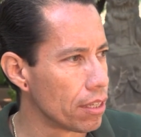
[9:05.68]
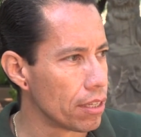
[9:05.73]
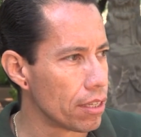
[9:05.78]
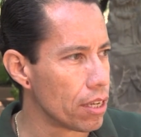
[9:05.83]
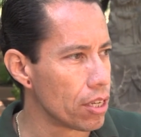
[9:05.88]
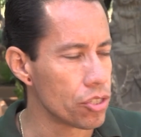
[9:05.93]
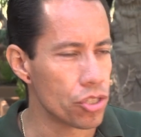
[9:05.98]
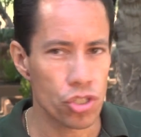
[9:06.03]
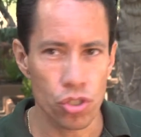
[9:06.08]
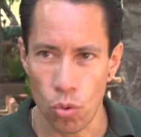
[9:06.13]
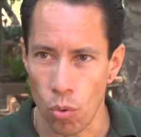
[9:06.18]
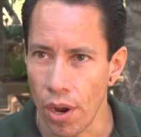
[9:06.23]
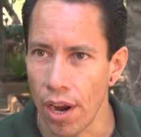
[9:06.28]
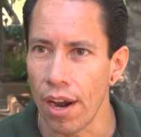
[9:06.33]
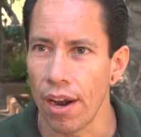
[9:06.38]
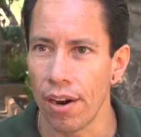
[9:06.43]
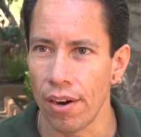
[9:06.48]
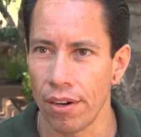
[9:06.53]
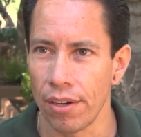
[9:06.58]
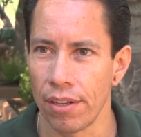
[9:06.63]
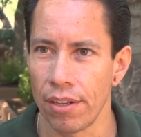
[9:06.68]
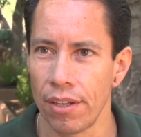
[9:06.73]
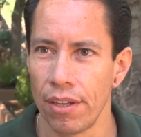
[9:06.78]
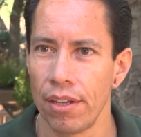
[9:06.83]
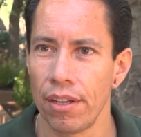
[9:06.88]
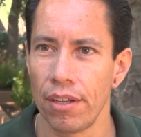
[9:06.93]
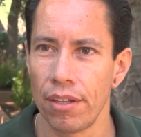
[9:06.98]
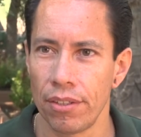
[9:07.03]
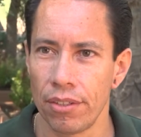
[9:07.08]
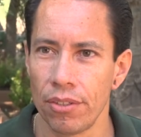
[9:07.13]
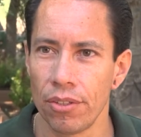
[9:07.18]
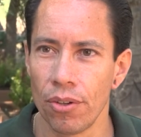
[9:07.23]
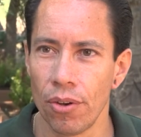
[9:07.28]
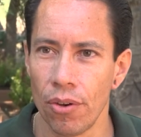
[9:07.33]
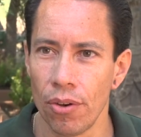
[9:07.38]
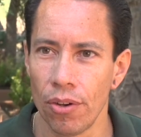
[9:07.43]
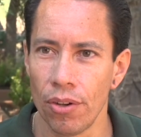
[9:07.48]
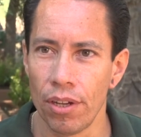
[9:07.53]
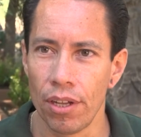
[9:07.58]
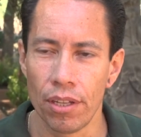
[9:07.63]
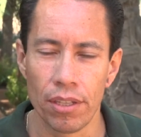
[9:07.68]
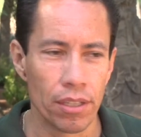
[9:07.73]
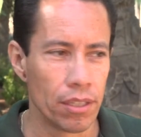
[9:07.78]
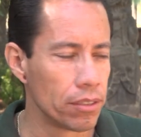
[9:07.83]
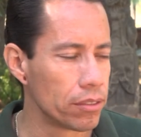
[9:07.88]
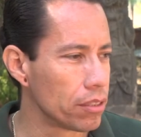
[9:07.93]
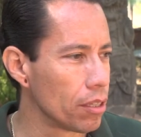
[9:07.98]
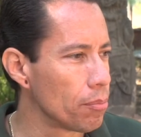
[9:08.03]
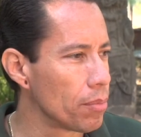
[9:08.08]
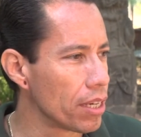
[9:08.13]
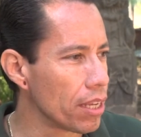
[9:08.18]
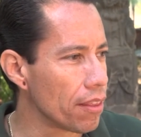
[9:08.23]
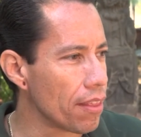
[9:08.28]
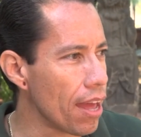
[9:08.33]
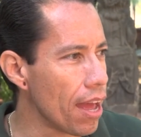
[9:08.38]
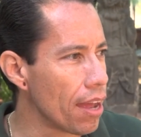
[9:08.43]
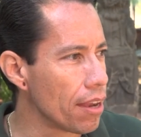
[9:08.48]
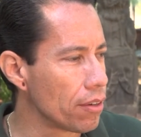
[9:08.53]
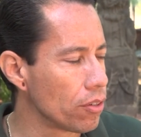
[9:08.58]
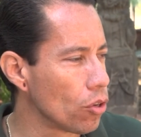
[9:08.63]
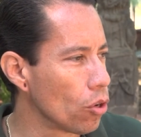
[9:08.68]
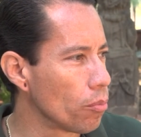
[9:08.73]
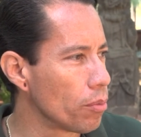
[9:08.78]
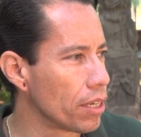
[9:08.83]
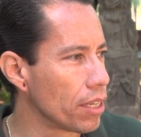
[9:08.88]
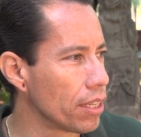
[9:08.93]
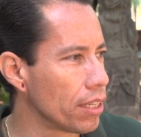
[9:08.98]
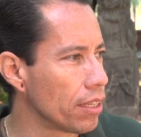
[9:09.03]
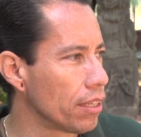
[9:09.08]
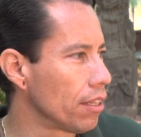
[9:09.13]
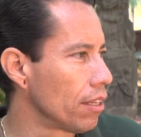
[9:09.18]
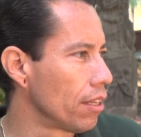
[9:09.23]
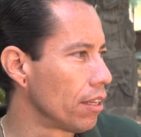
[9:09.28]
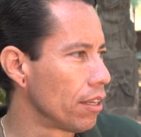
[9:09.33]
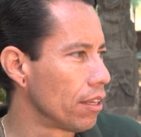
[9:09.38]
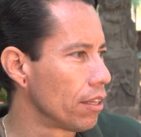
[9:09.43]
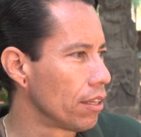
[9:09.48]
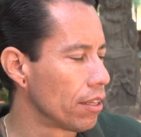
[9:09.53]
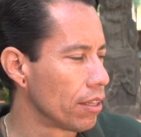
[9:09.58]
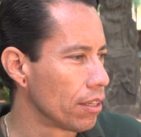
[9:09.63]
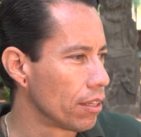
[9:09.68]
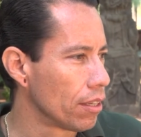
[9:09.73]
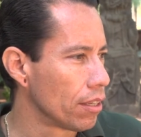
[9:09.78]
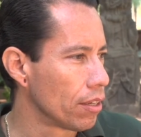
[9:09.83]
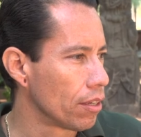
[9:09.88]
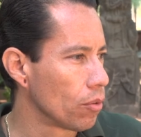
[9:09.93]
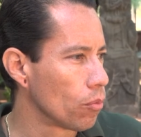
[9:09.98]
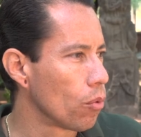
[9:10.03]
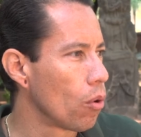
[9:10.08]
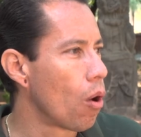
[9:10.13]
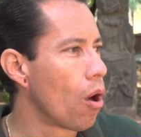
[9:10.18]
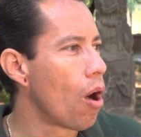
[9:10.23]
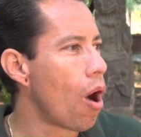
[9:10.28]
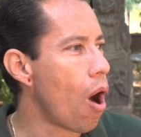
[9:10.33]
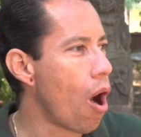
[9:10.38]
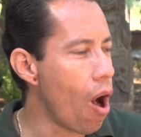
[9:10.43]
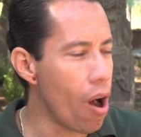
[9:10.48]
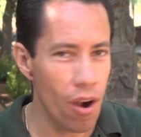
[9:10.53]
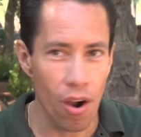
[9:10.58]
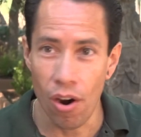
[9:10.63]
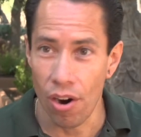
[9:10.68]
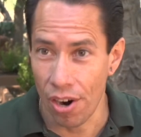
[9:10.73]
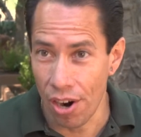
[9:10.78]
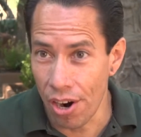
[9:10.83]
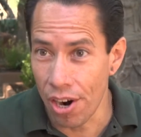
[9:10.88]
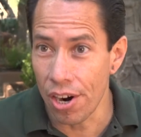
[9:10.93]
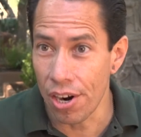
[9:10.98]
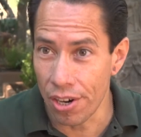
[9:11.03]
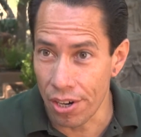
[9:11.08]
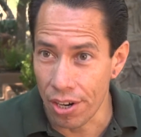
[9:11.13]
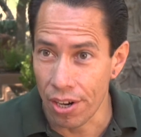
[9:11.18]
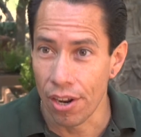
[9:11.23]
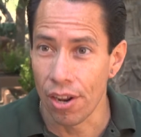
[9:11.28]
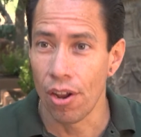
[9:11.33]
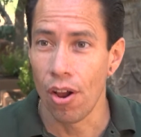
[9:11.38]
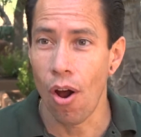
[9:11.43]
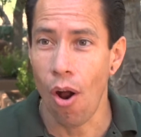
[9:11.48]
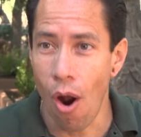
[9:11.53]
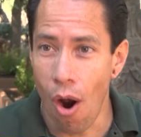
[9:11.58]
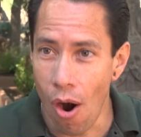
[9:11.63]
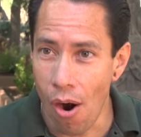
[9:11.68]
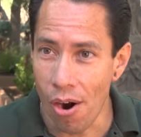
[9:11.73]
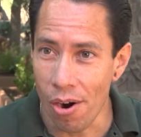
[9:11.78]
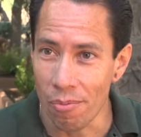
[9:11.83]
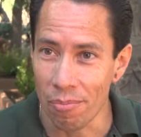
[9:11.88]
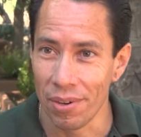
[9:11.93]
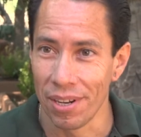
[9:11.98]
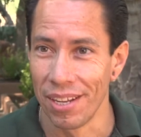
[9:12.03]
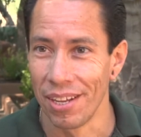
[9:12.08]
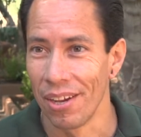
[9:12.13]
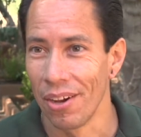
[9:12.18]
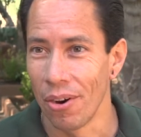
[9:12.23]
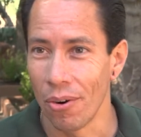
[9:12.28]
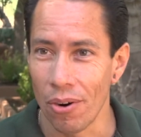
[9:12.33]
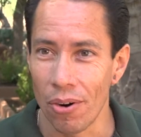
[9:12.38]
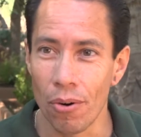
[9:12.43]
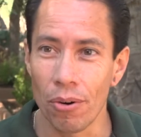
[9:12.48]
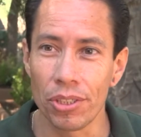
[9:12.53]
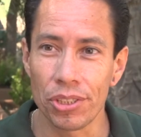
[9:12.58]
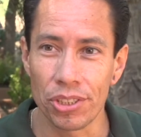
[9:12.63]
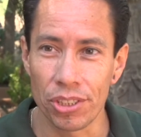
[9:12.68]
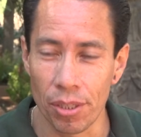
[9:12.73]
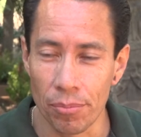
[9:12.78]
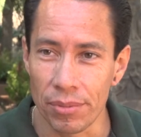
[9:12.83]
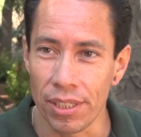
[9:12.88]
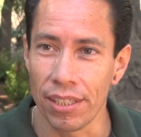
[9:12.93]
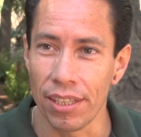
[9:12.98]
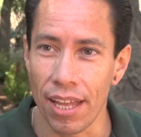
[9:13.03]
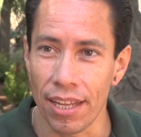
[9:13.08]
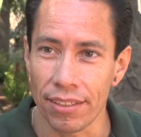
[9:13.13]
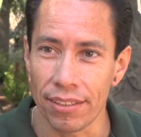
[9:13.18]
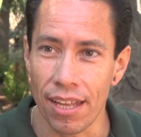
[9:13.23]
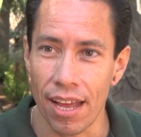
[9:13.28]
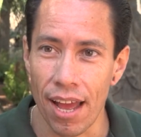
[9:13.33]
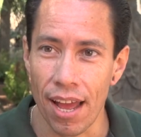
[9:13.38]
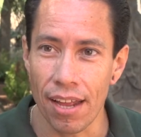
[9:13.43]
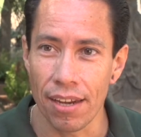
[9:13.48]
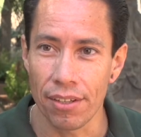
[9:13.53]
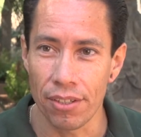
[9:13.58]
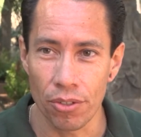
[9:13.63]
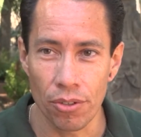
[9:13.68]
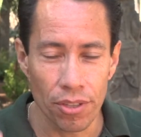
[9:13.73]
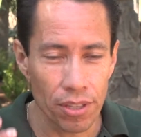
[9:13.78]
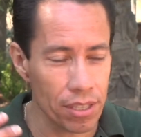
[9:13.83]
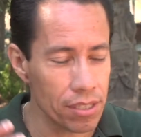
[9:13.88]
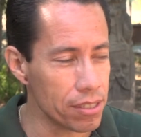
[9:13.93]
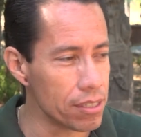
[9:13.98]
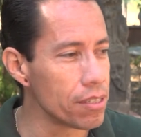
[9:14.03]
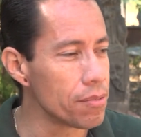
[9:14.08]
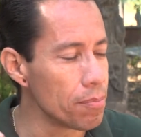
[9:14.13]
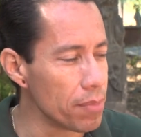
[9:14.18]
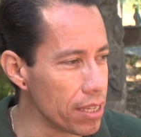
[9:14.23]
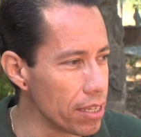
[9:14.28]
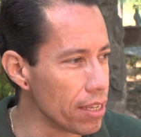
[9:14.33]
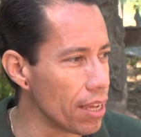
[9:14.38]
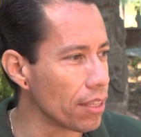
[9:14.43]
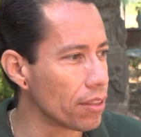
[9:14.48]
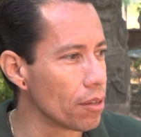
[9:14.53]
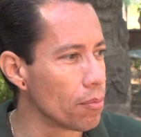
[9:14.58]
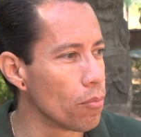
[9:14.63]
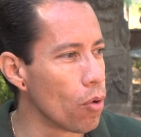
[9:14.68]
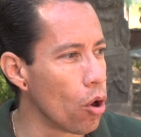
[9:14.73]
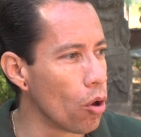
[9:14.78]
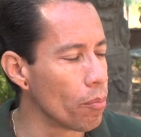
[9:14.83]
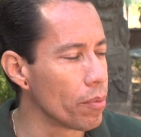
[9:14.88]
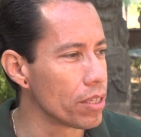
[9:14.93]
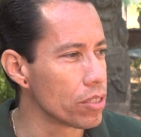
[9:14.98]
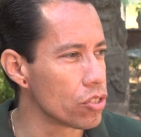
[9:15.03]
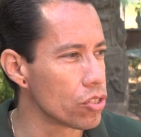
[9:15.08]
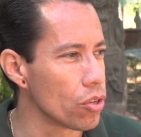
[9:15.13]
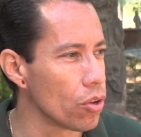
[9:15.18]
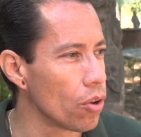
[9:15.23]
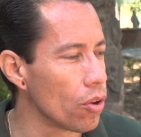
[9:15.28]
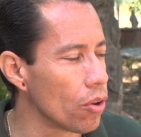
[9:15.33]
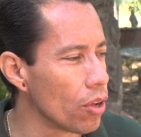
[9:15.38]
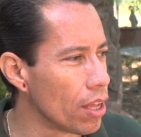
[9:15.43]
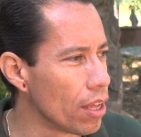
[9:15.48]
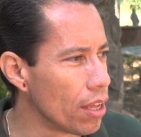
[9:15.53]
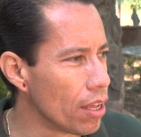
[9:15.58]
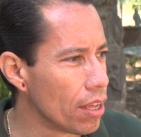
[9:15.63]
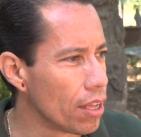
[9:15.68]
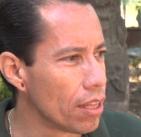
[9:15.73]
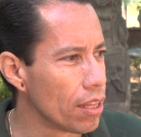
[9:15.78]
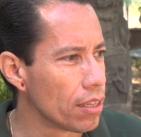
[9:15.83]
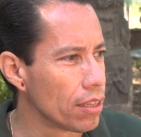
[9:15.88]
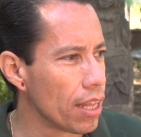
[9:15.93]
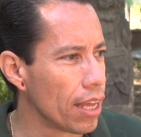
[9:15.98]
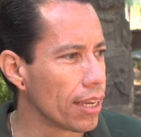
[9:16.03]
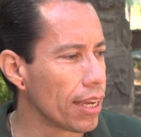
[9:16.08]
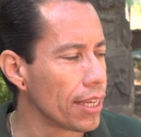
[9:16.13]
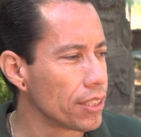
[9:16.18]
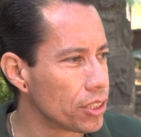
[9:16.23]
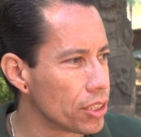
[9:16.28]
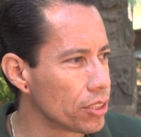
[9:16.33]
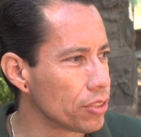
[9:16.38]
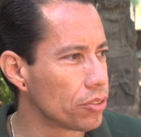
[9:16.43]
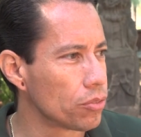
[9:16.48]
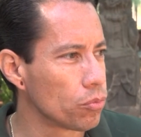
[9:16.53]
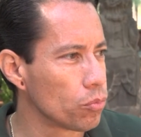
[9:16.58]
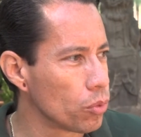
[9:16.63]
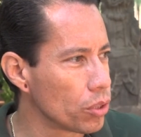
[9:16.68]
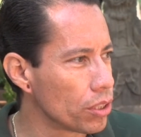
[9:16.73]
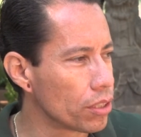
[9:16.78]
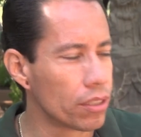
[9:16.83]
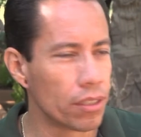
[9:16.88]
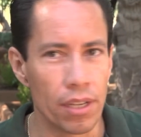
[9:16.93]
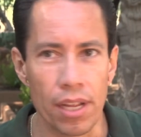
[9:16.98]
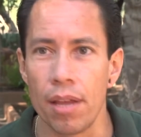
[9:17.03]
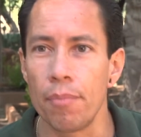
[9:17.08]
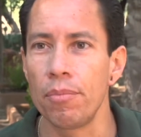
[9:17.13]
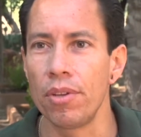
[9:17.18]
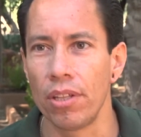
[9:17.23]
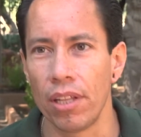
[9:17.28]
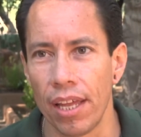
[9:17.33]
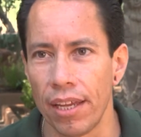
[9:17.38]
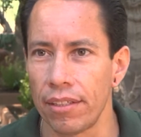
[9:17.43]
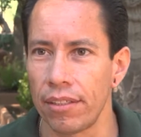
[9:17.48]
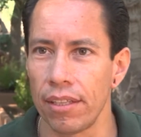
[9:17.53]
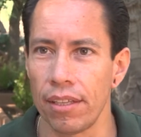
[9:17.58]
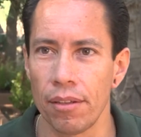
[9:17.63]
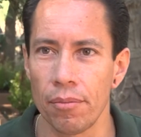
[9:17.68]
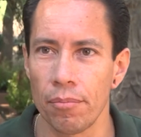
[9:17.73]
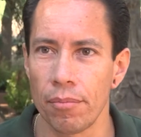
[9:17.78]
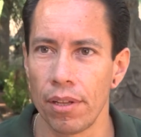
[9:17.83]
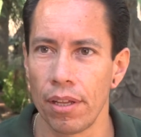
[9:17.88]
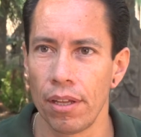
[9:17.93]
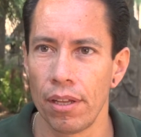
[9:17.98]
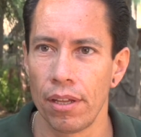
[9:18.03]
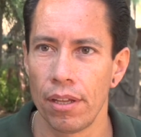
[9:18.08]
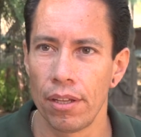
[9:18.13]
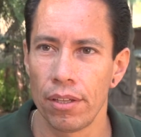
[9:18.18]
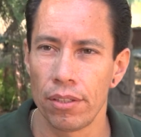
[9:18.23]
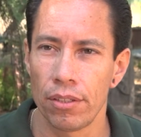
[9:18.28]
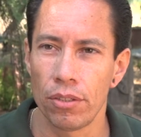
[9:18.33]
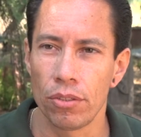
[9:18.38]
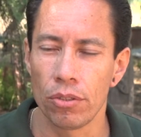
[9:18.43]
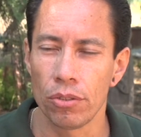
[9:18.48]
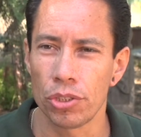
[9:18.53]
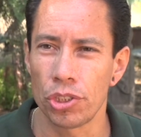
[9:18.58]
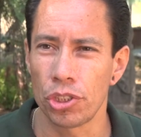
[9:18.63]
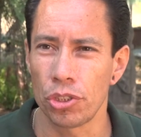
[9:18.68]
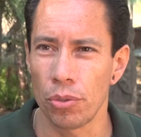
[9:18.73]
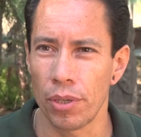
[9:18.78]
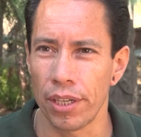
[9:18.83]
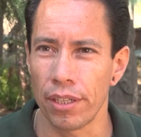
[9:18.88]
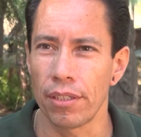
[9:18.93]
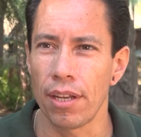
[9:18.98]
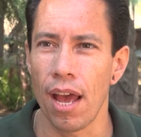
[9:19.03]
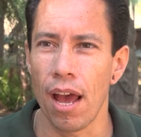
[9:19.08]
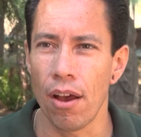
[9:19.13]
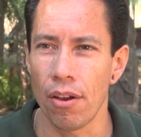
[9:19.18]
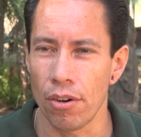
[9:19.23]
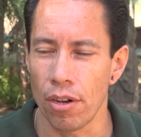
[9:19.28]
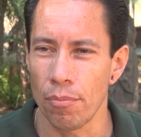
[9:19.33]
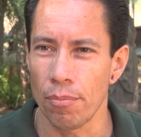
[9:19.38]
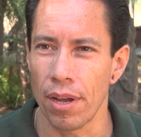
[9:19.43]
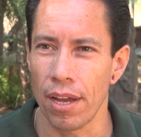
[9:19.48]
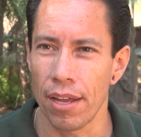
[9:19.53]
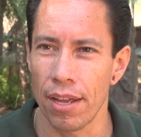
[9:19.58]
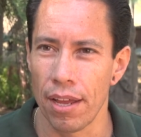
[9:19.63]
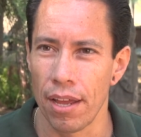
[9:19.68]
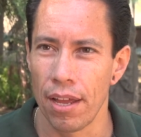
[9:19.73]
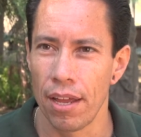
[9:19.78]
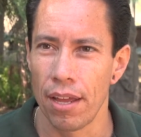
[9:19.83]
a square, somebody that nobody will hurt, harm, or something like that. This is me at the moment, so like I just would emulate them, shrink down on my